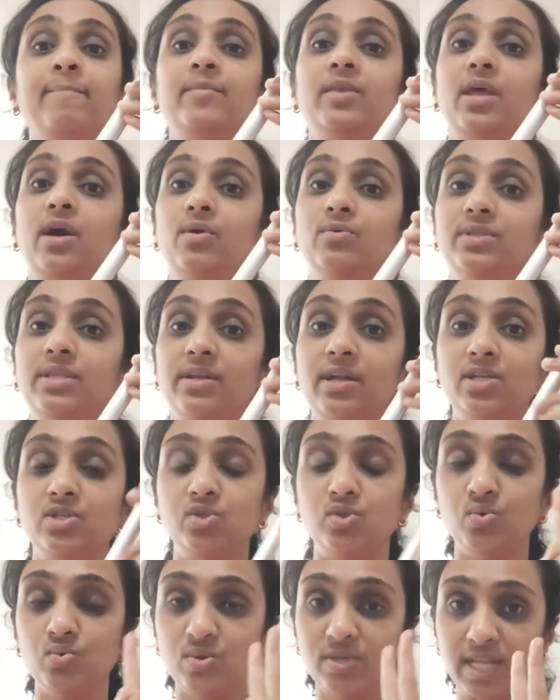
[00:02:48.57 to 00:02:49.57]
Now there are
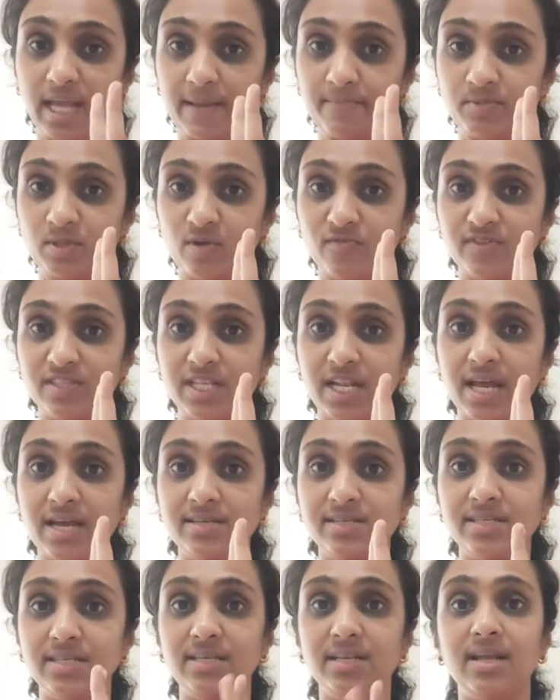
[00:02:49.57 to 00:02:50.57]
two types of
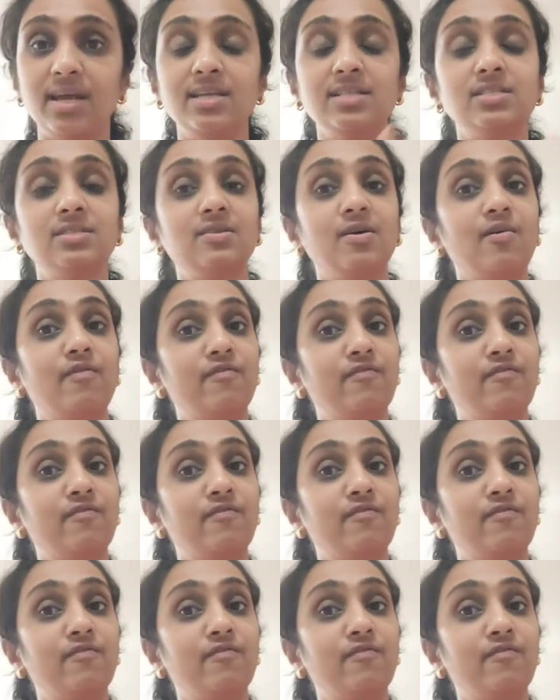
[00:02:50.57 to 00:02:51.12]
slanting lines: